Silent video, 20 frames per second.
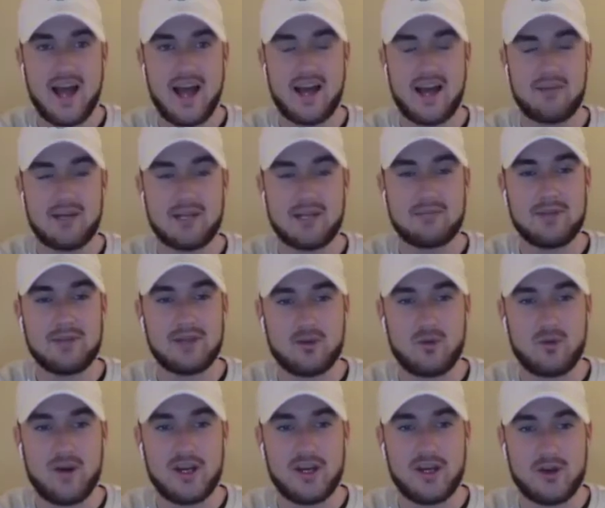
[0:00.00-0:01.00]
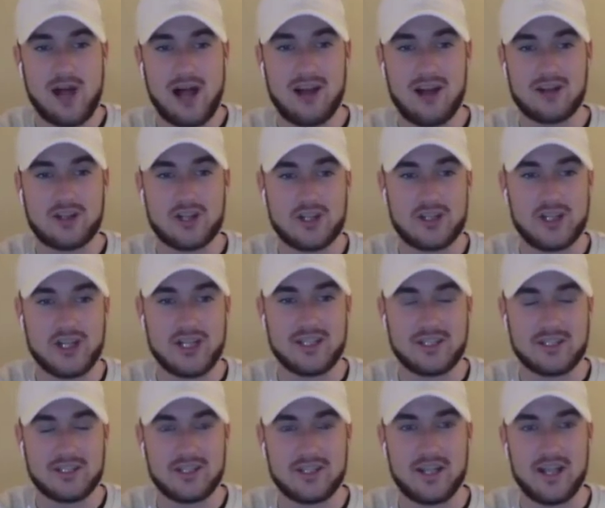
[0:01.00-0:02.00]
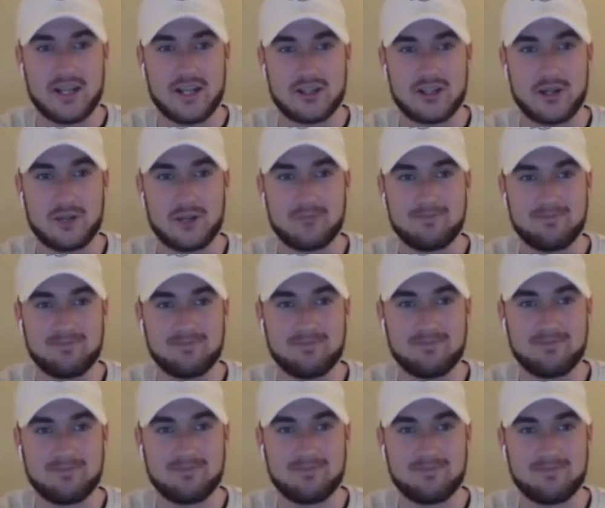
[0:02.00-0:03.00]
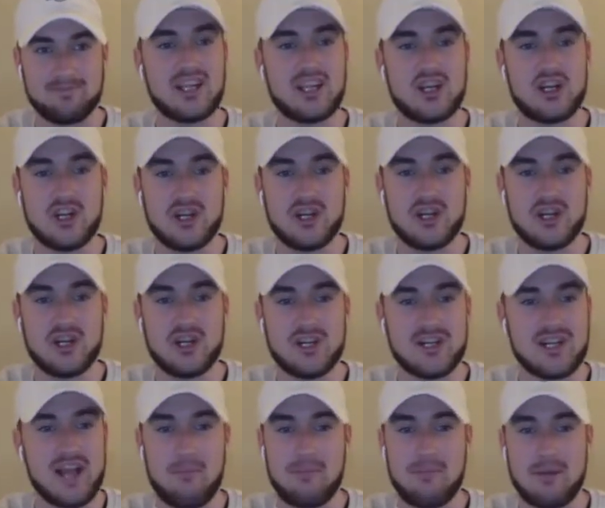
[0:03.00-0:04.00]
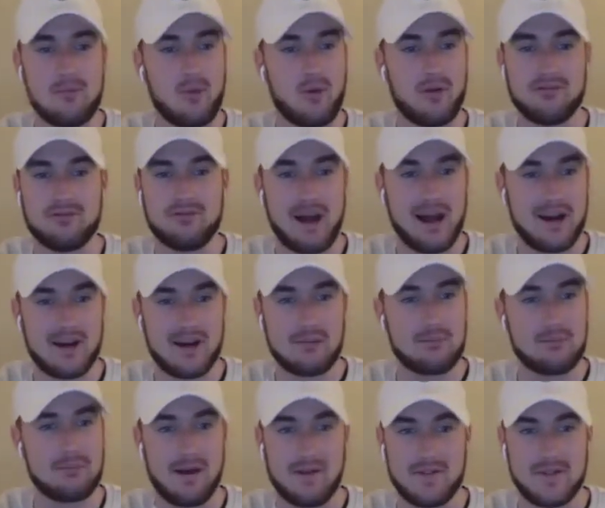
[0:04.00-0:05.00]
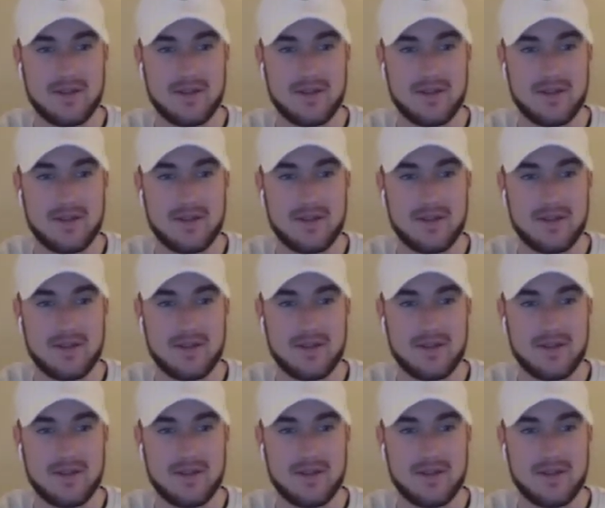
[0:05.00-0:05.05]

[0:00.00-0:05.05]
I spent $22 on Cheez-Its today, sir. I could not be more fired up about this.